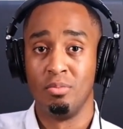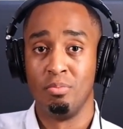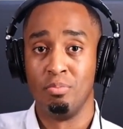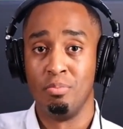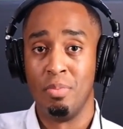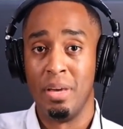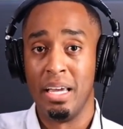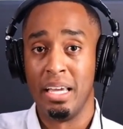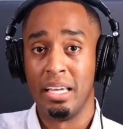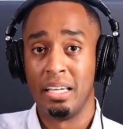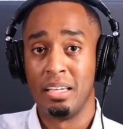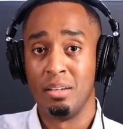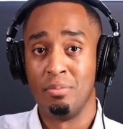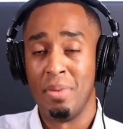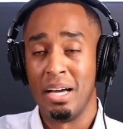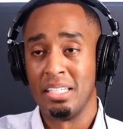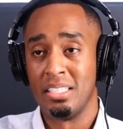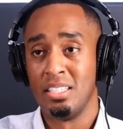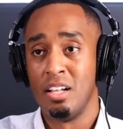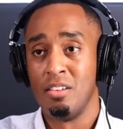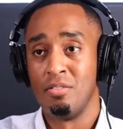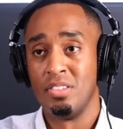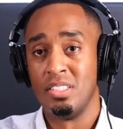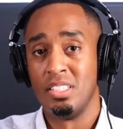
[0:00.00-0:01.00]
make
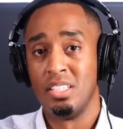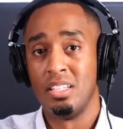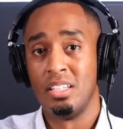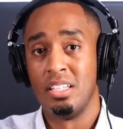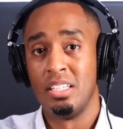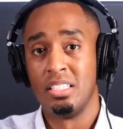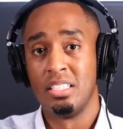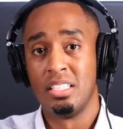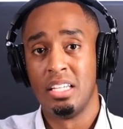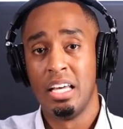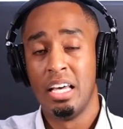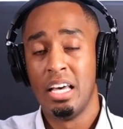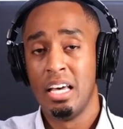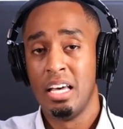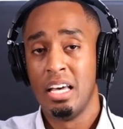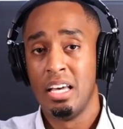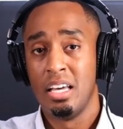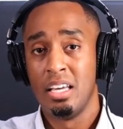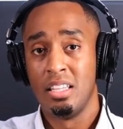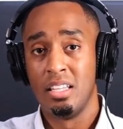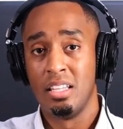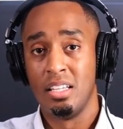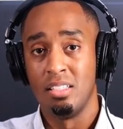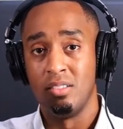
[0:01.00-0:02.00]
myself into this
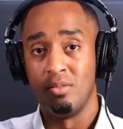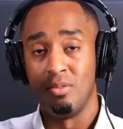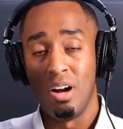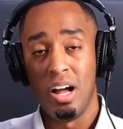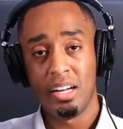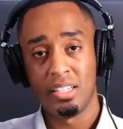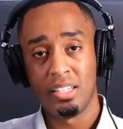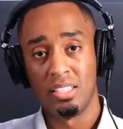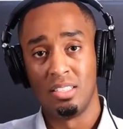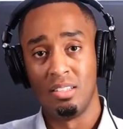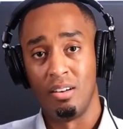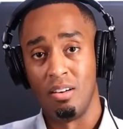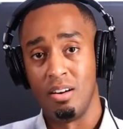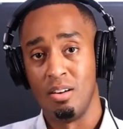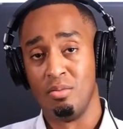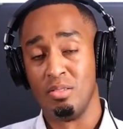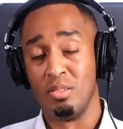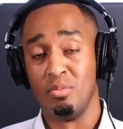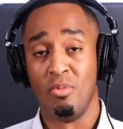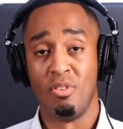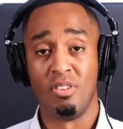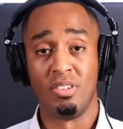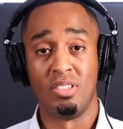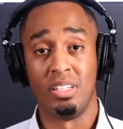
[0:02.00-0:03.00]
rock star. It was
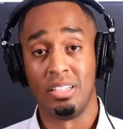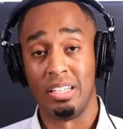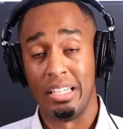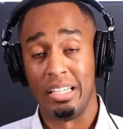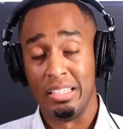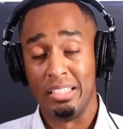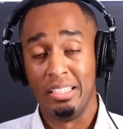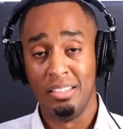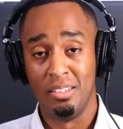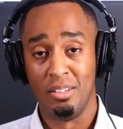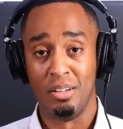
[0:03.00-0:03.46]
more like,